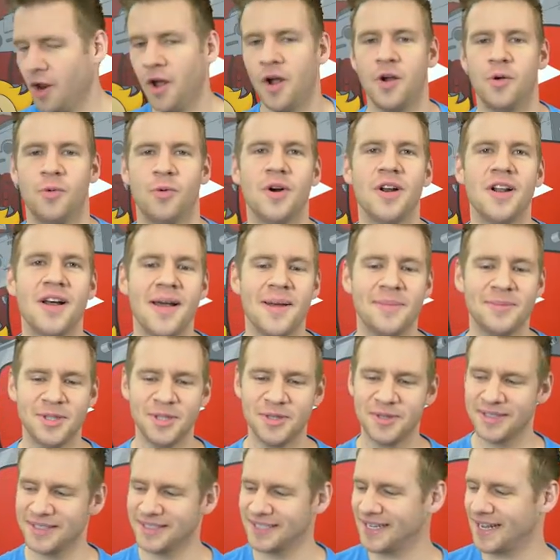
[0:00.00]
No, what I'm
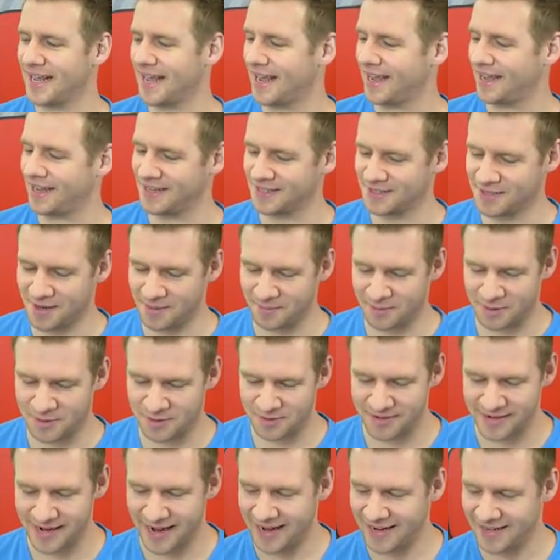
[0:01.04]
doing today is I'm
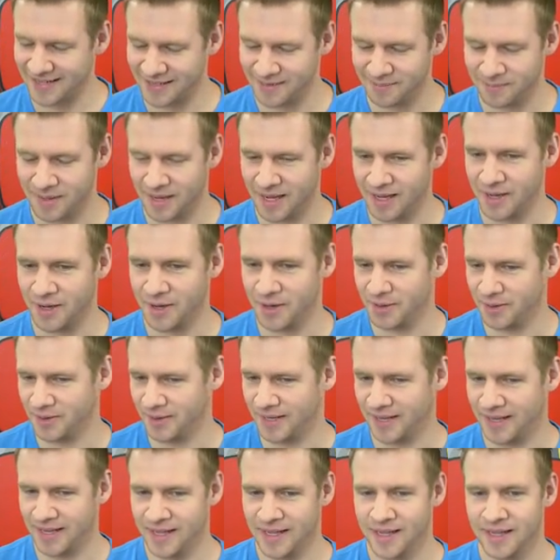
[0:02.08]
creating my
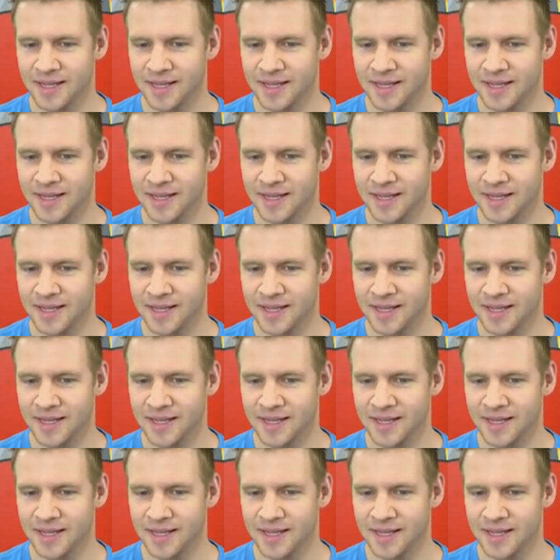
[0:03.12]
own